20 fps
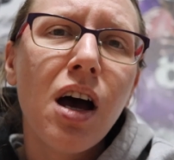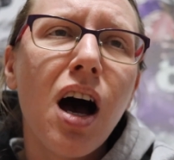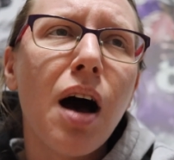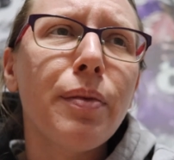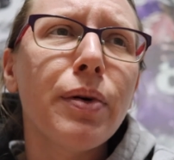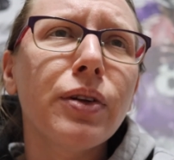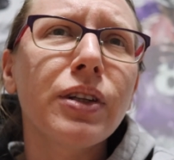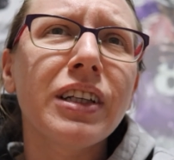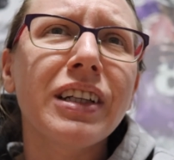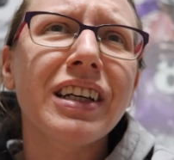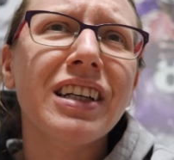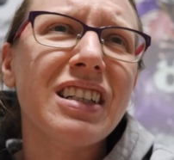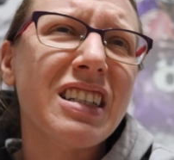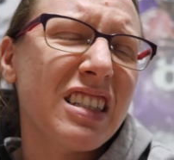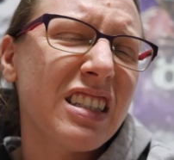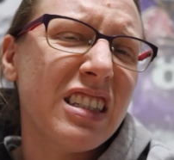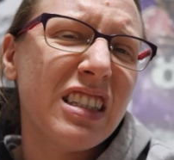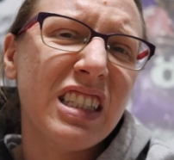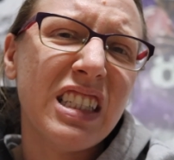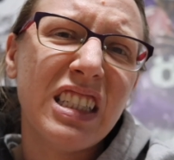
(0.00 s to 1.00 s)
I'm only like
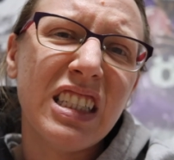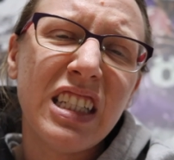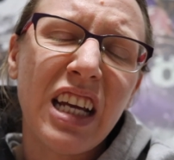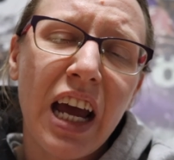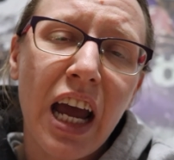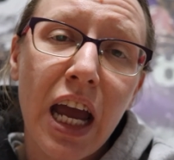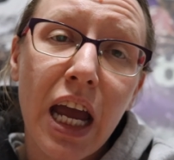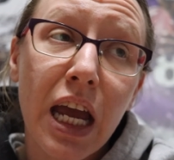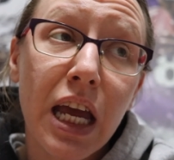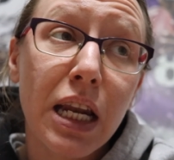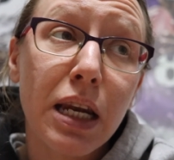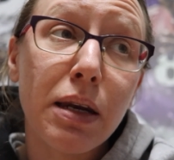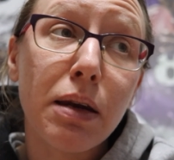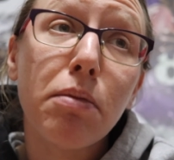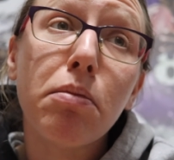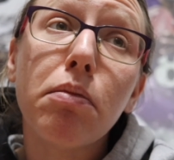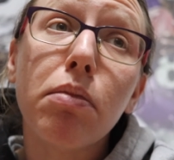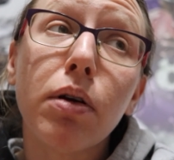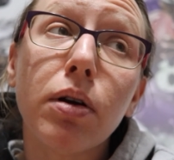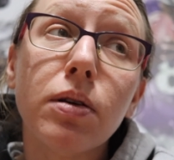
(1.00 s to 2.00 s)

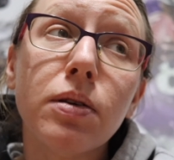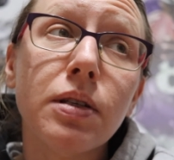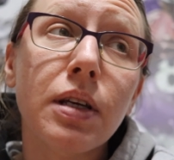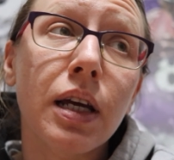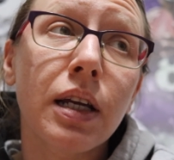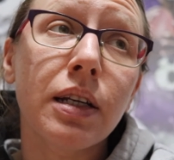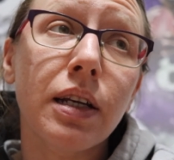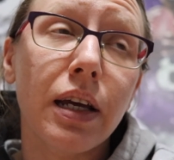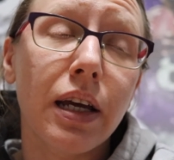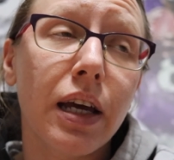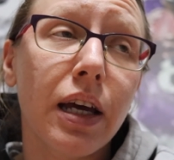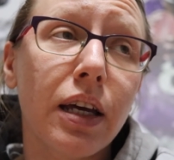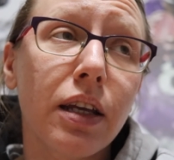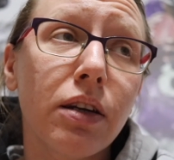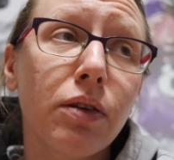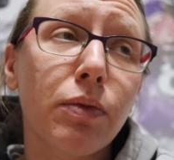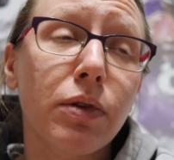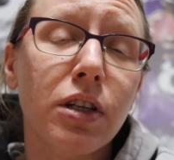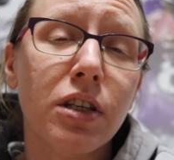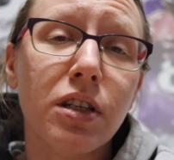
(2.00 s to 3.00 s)
10%
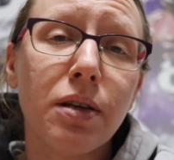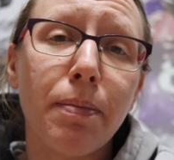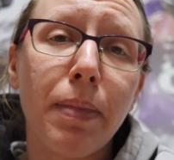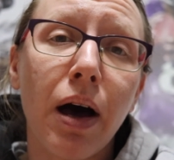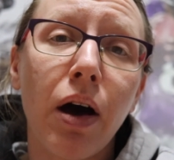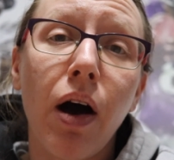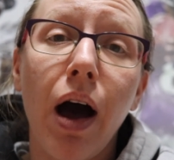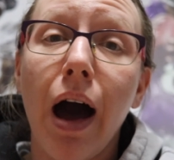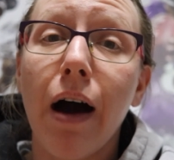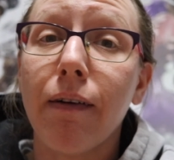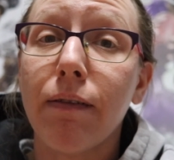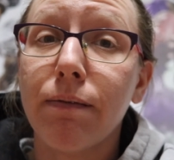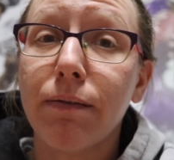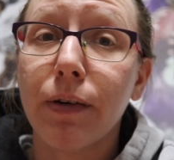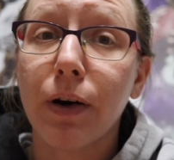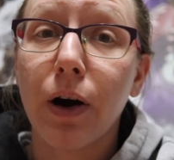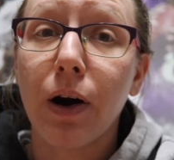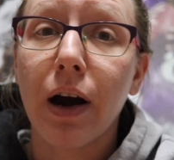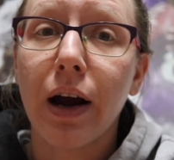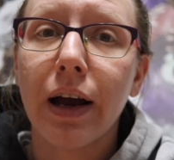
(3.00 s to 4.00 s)
in, which is about how
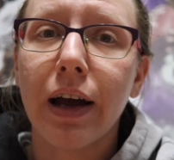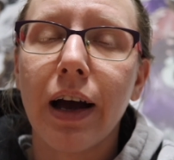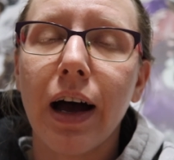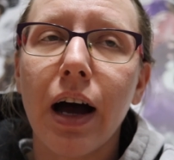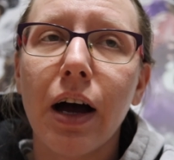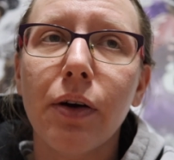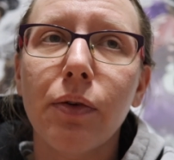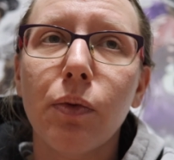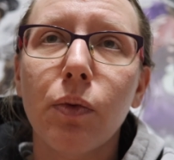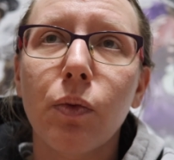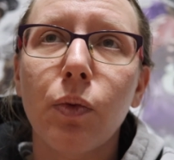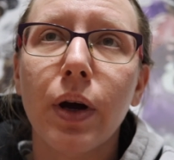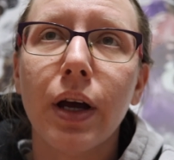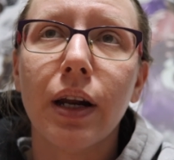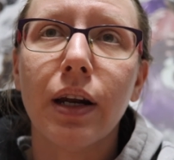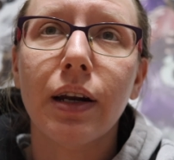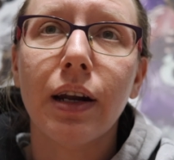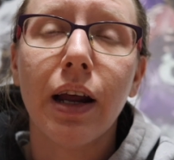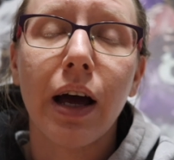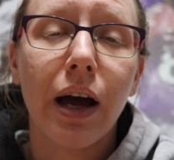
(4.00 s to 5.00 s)
far I got
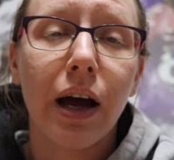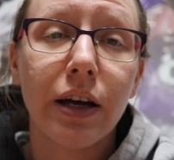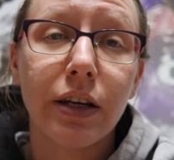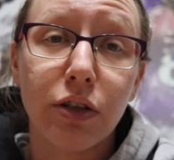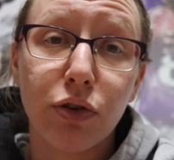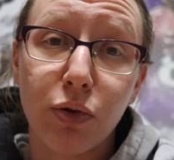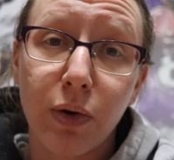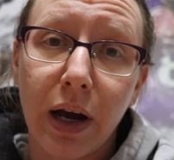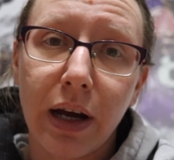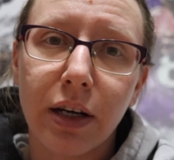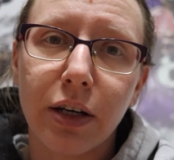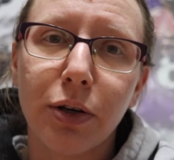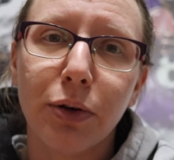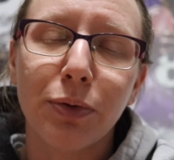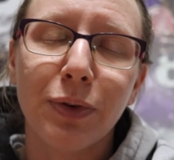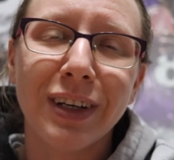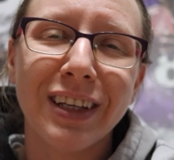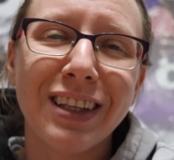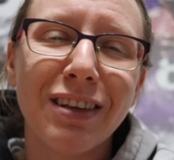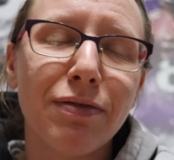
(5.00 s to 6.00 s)
when I tried to
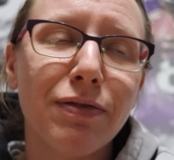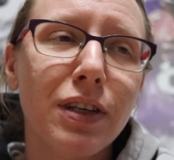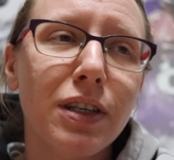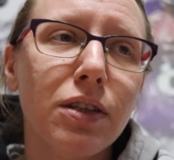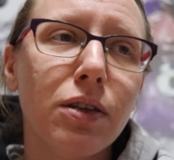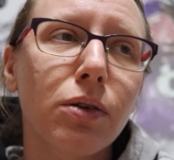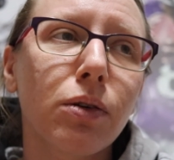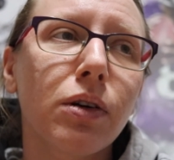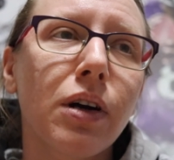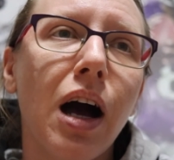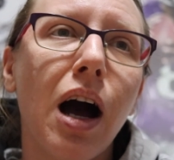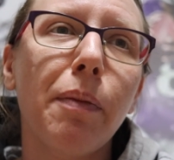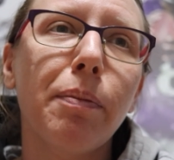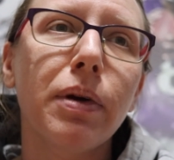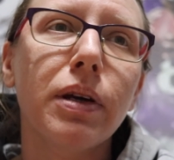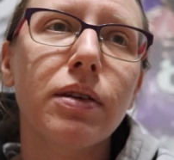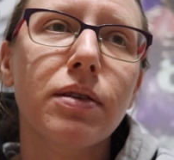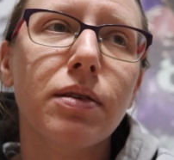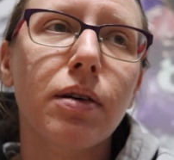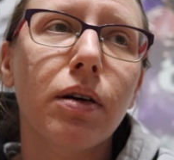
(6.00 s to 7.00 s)
read the physical
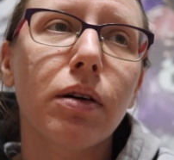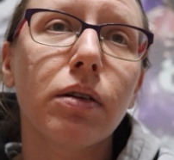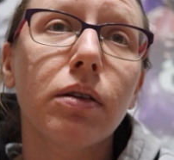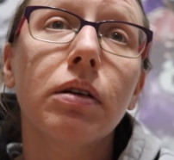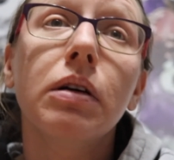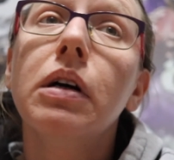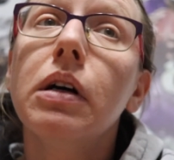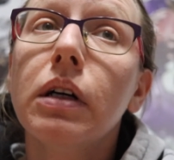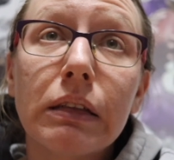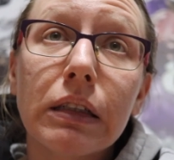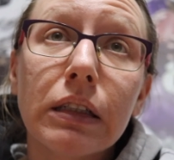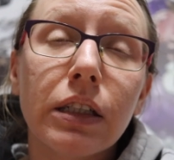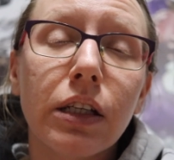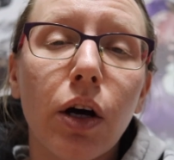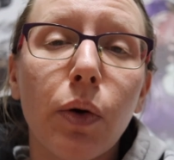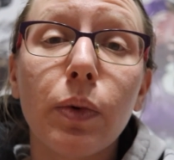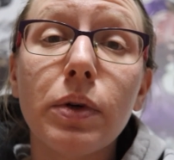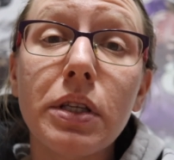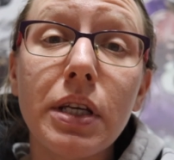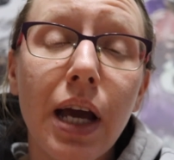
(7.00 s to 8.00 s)
copy. So,
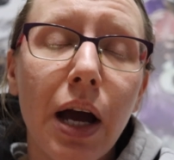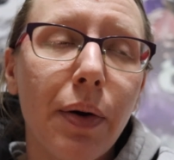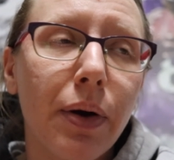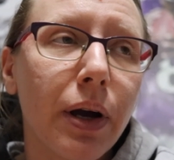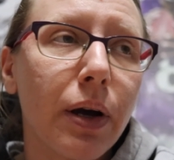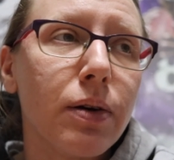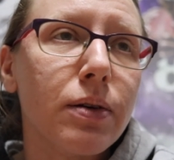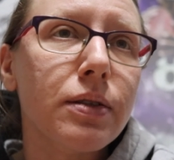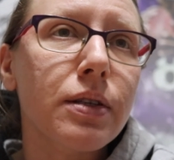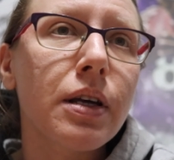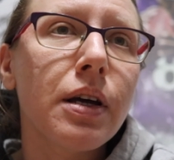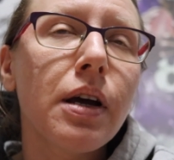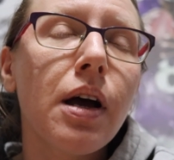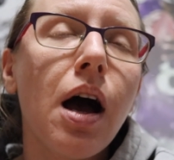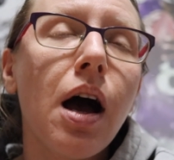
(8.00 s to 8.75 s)
we'll see how it goes.